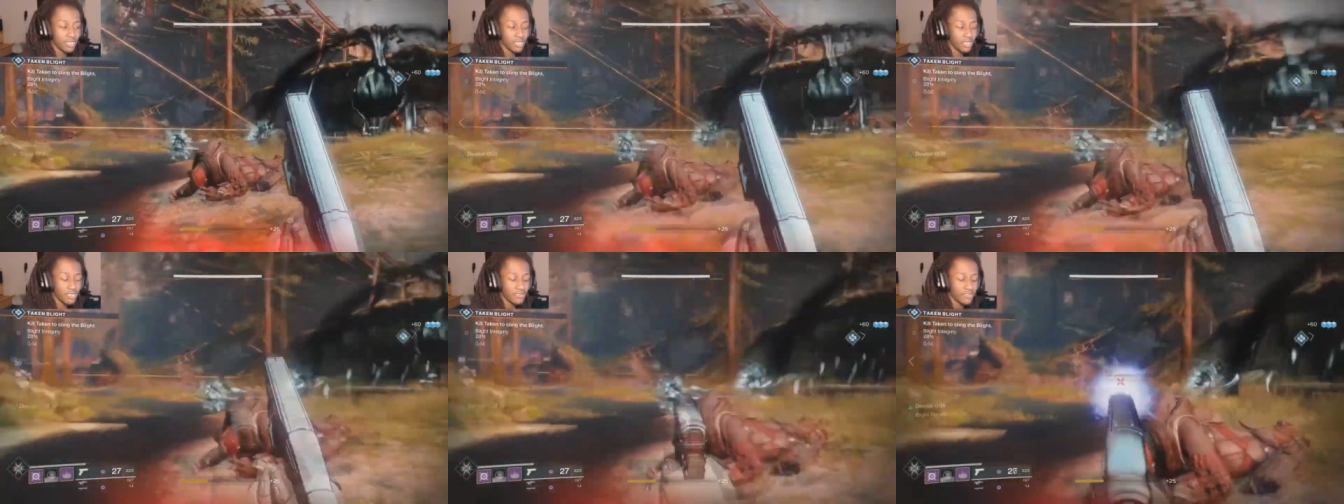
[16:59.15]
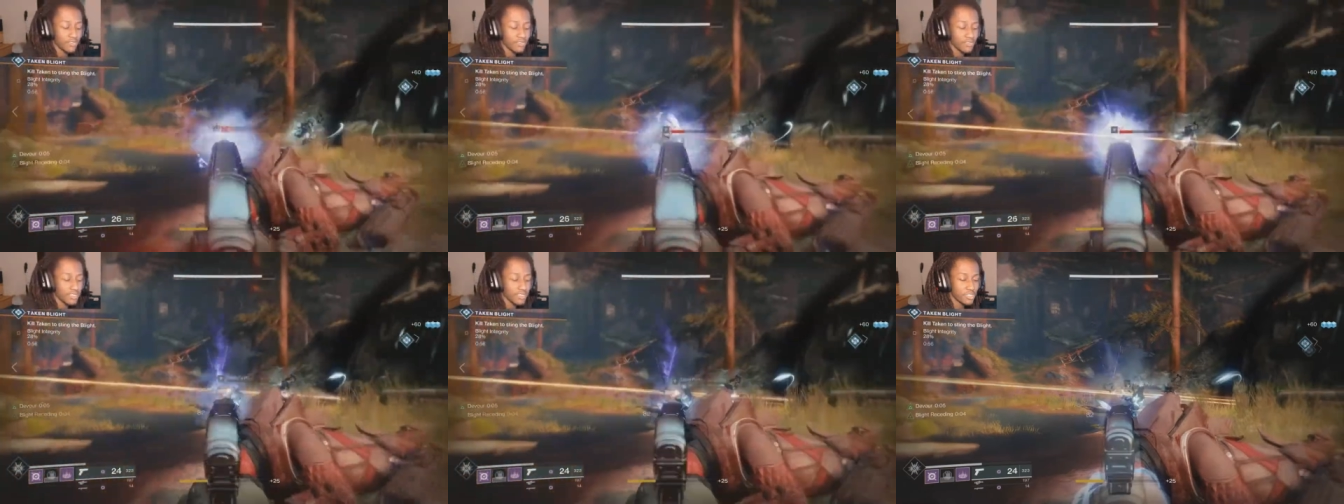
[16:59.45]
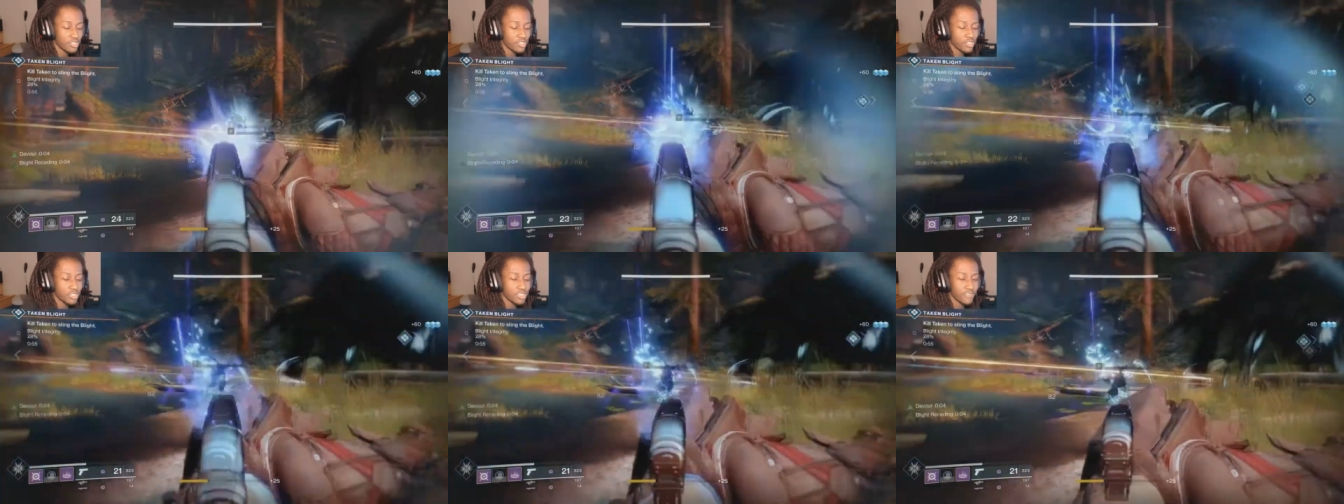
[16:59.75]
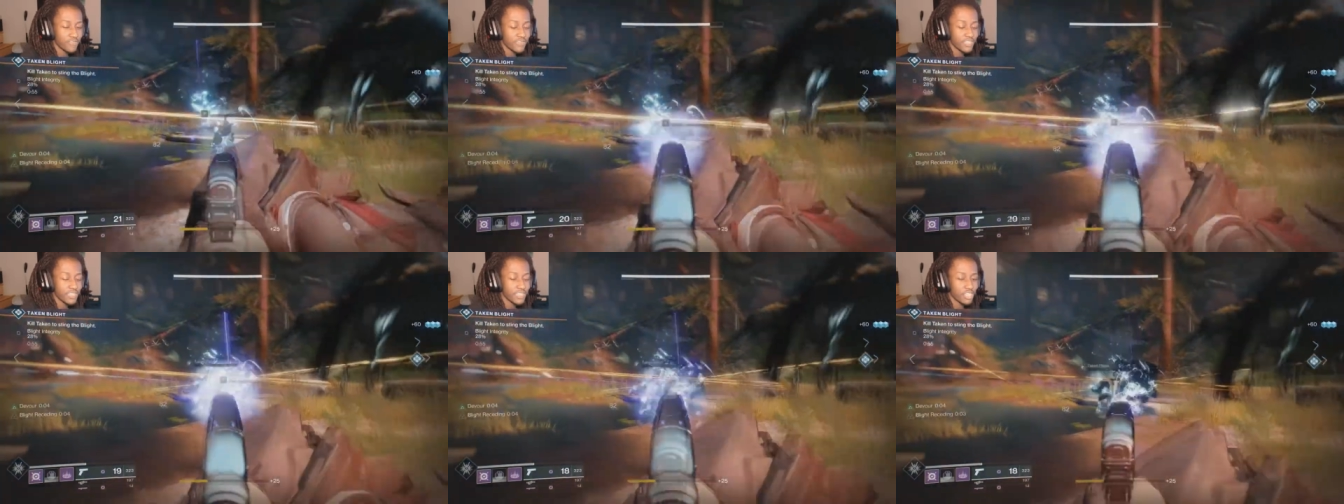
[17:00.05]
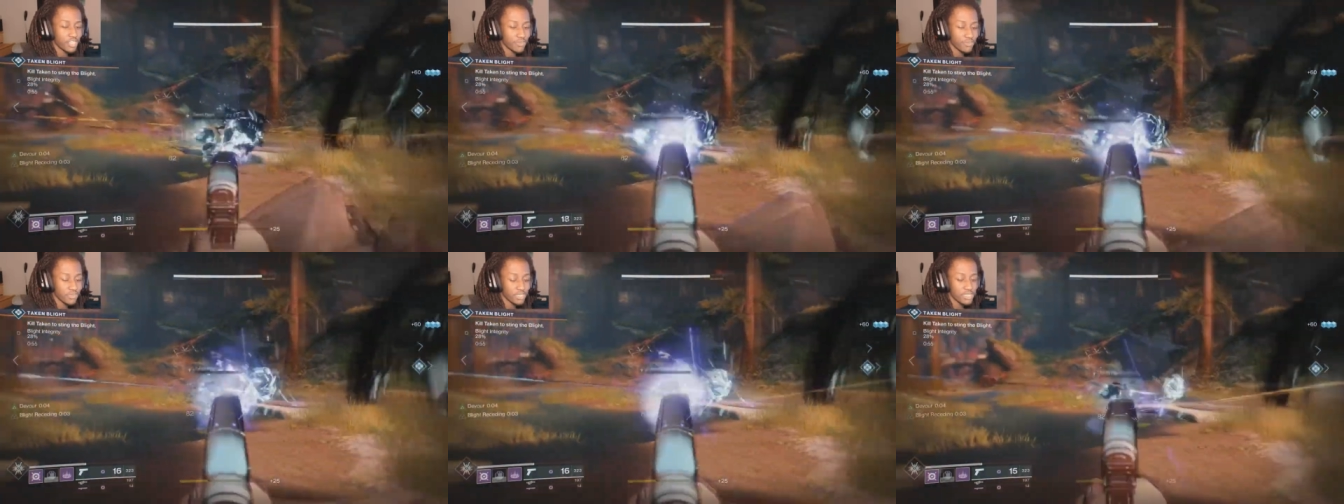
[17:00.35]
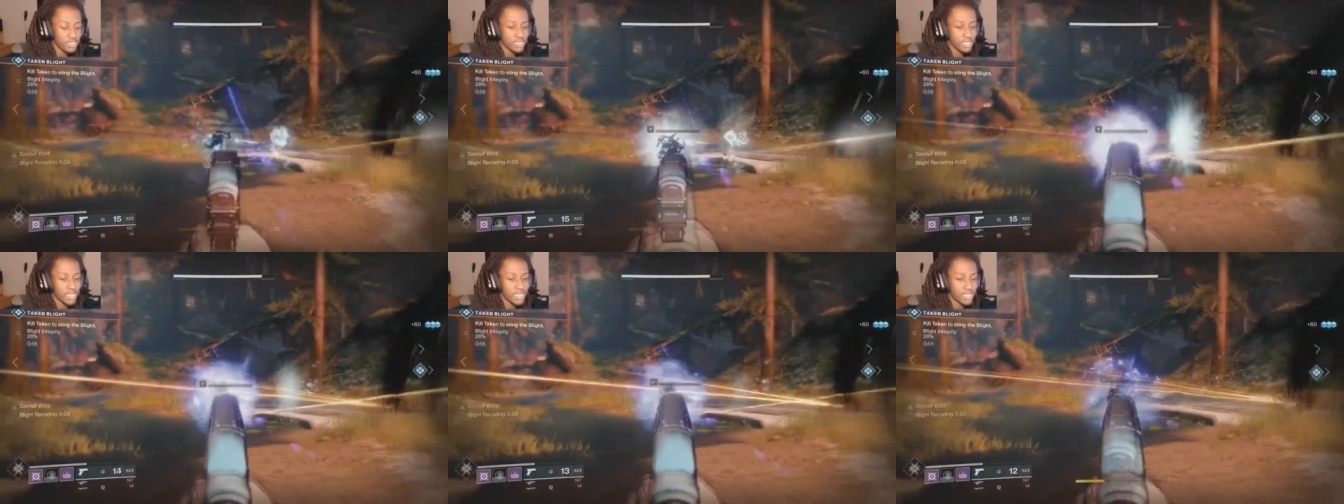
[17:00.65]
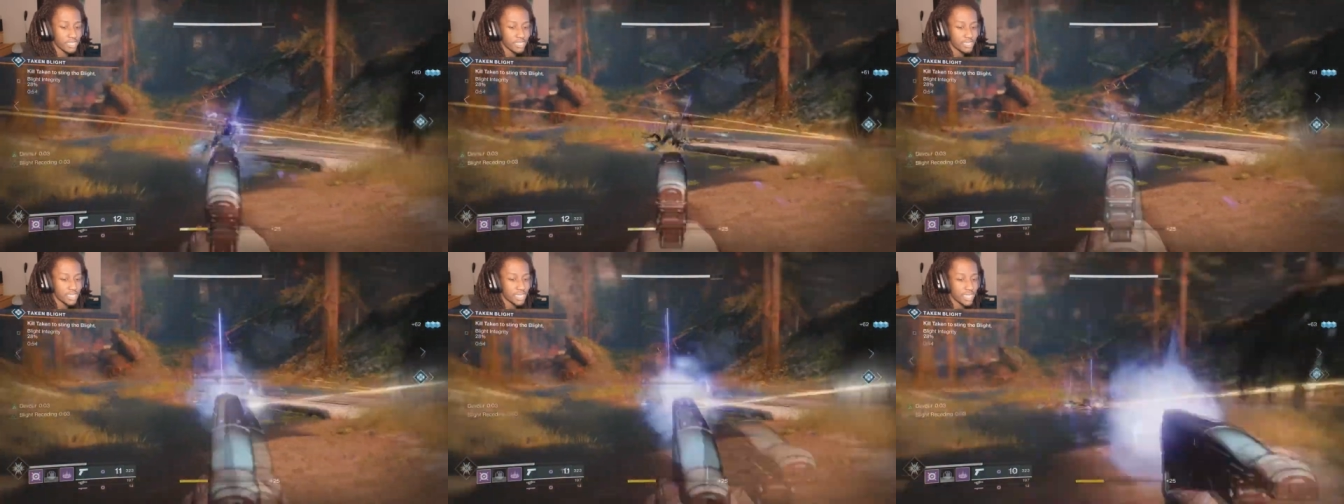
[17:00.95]
If you enjoyed the video, please
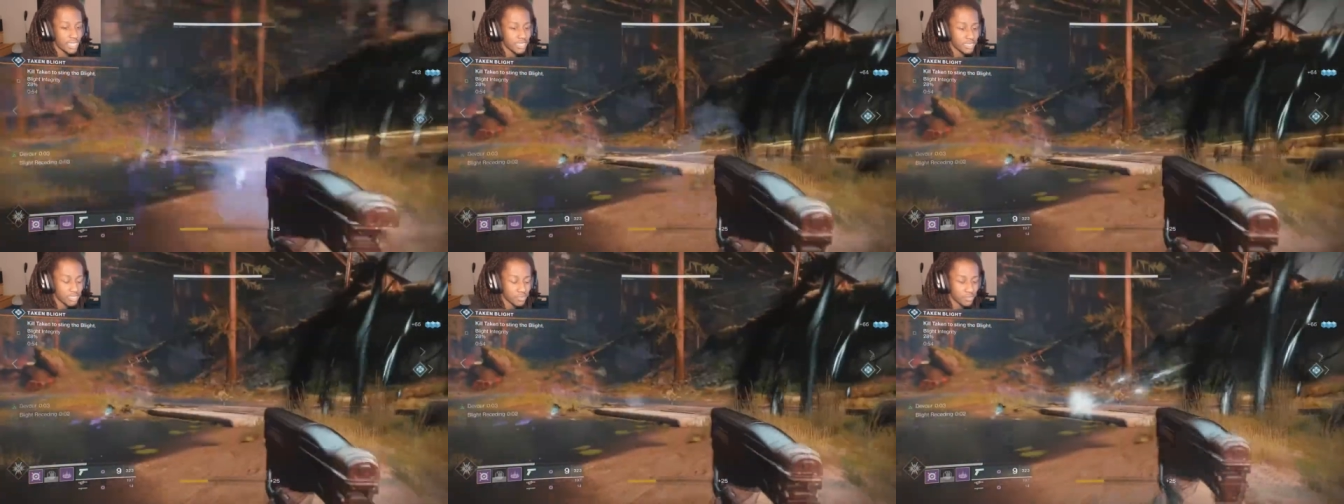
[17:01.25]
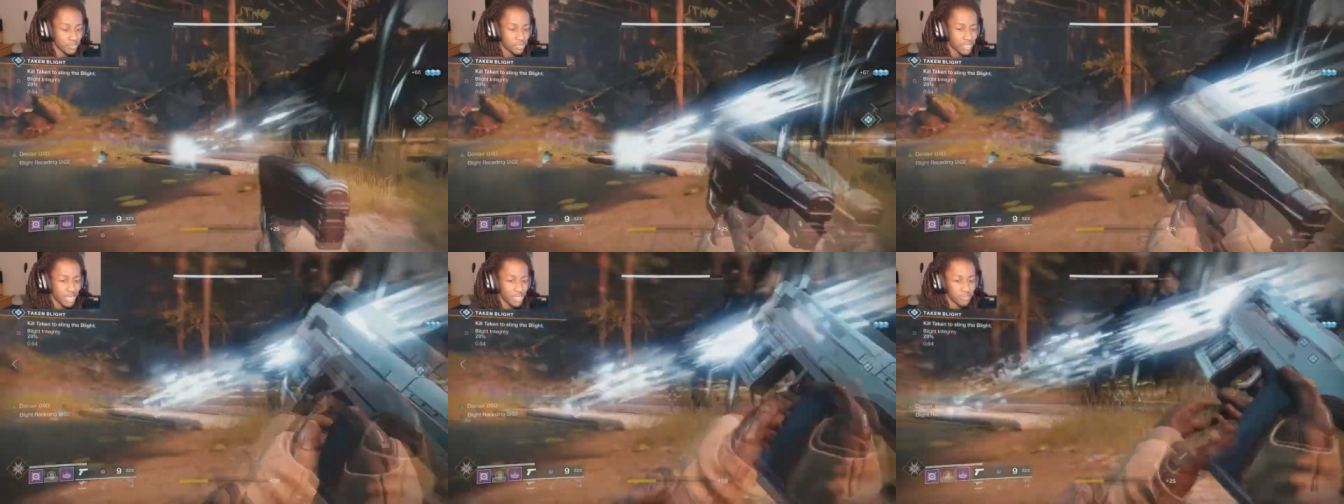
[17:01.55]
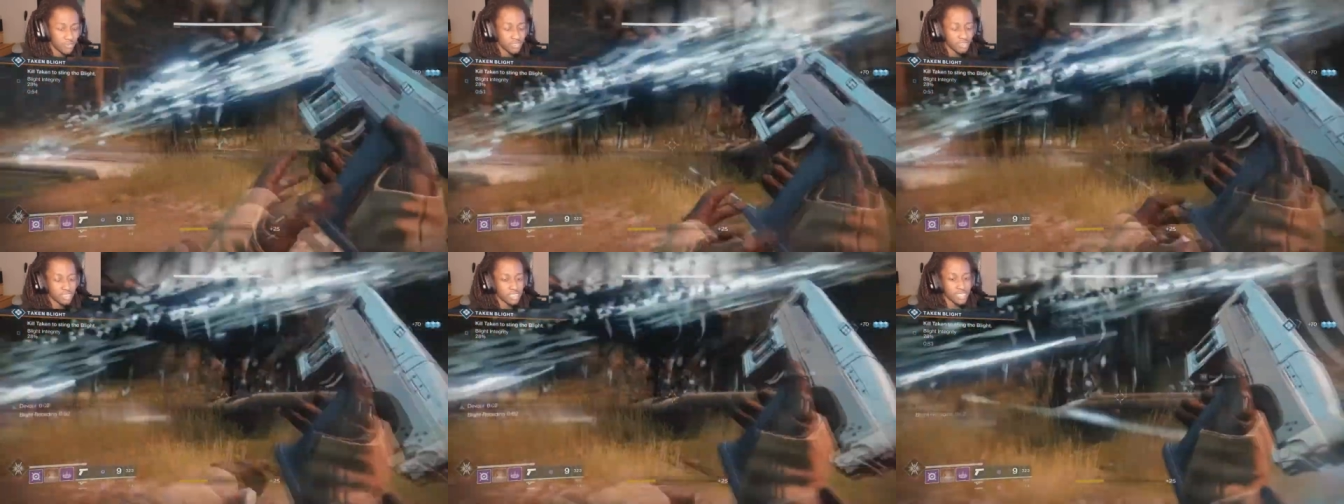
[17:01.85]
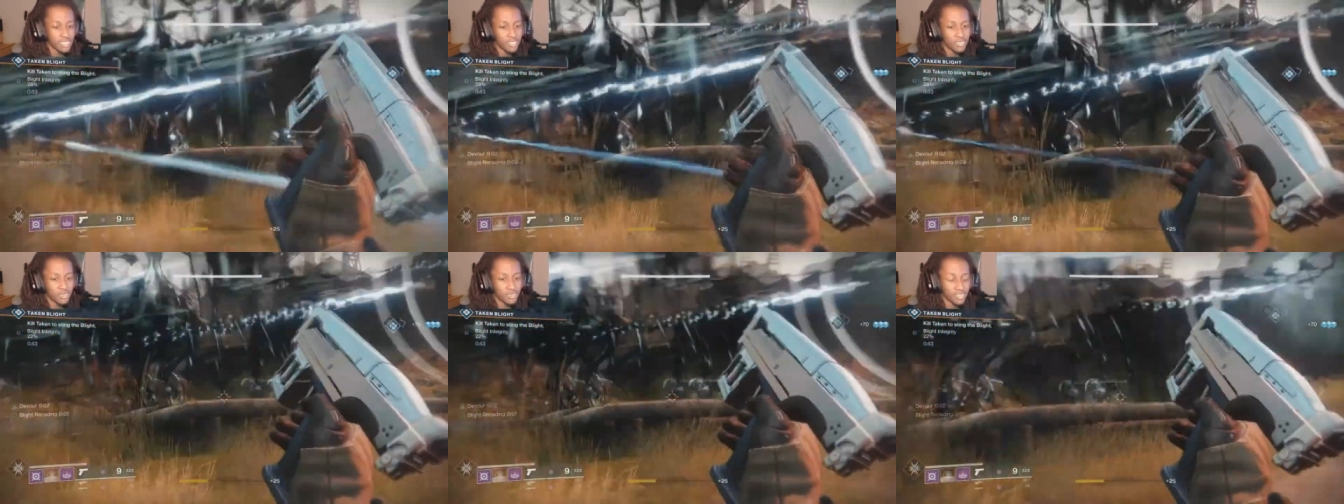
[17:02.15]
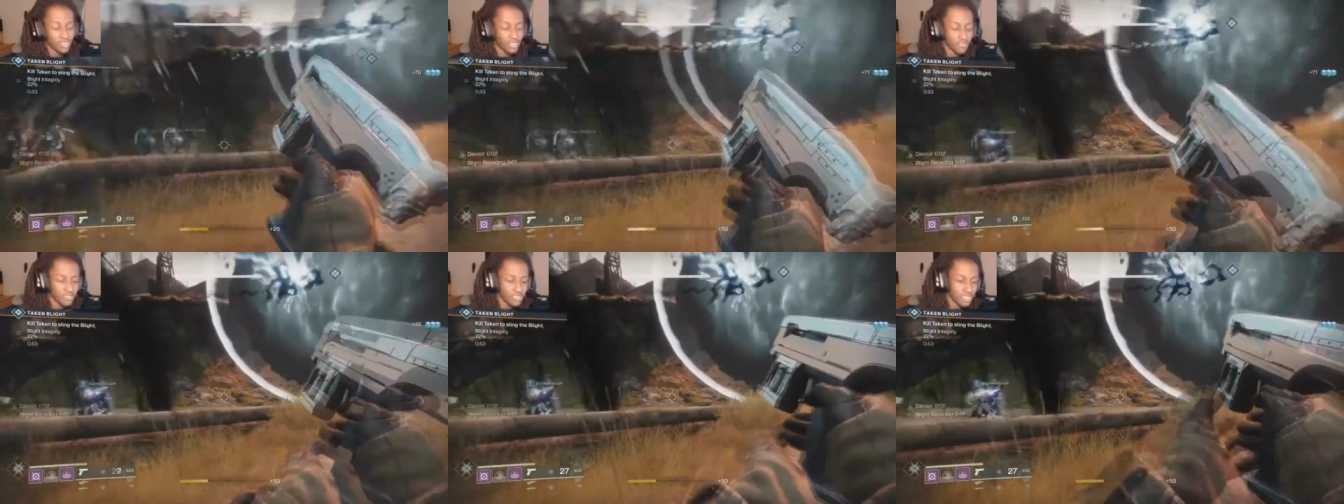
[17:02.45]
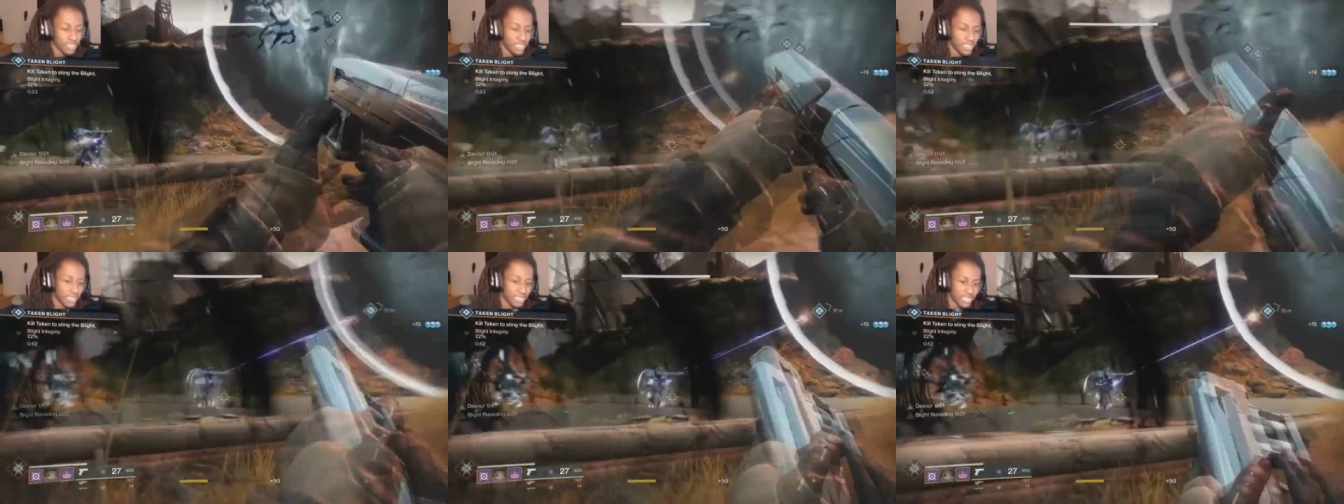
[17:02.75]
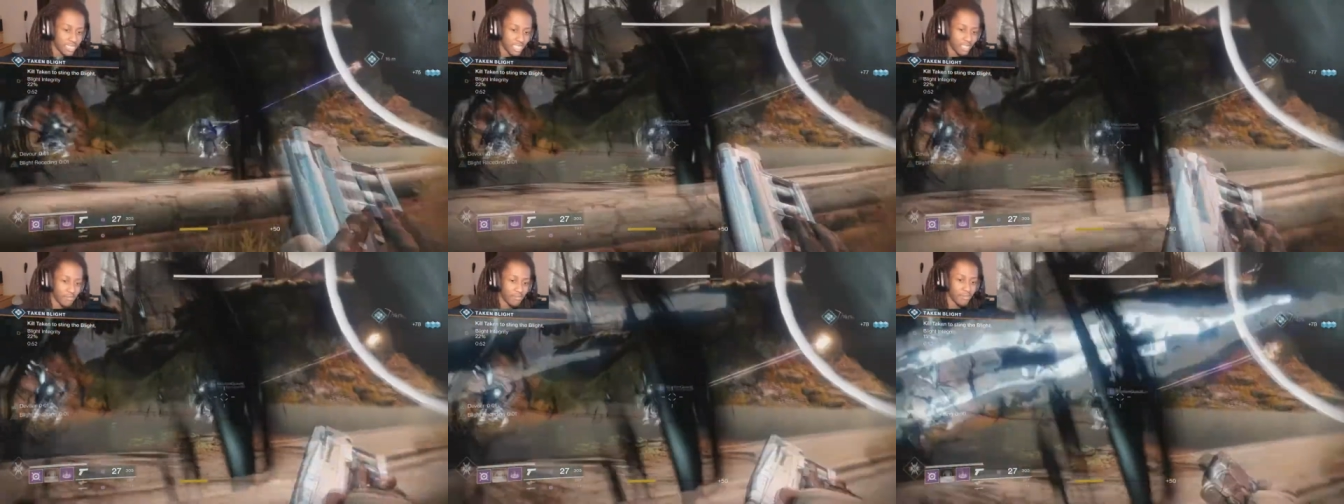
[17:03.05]
like and subscribe to the channel, and don't forget to hit that